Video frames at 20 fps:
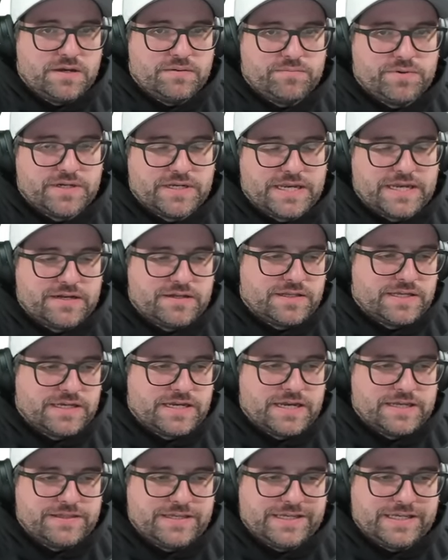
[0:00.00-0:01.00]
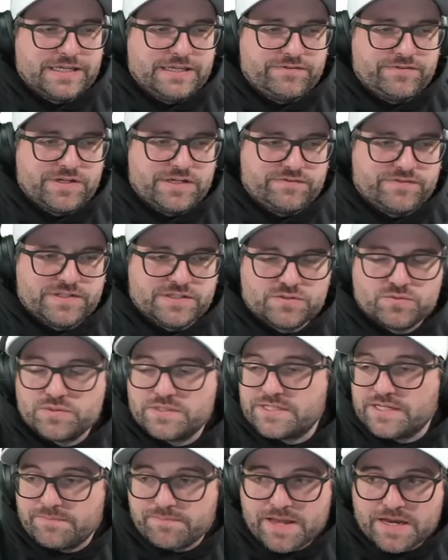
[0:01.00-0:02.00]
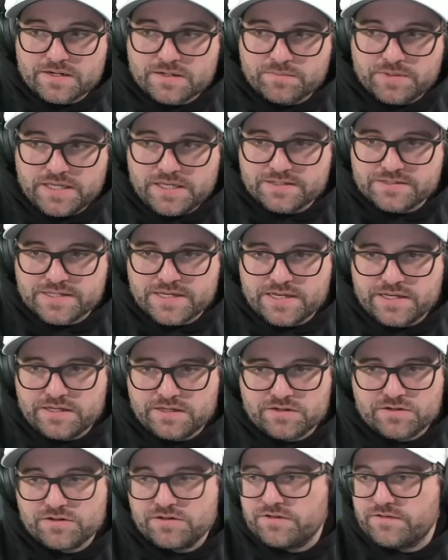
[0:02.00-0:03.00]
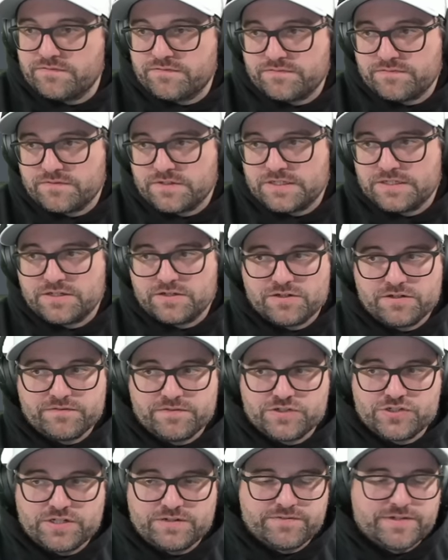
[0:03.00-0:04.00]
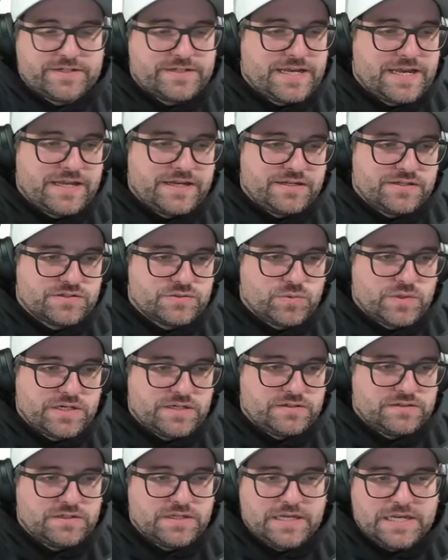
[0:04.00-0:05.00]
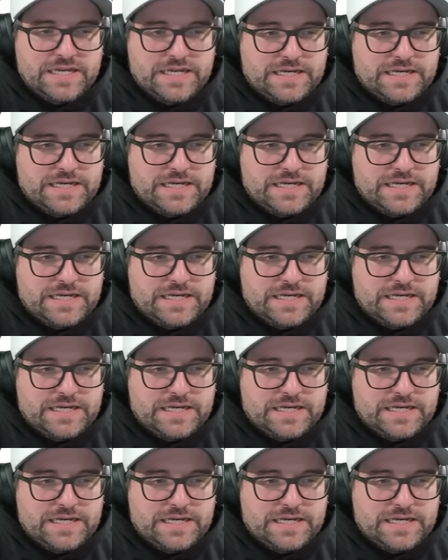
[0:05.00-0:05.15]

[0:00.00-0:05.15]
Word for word: But again, like I think even if this was sent back to PSA, it could have it could have achieved a 10 as well.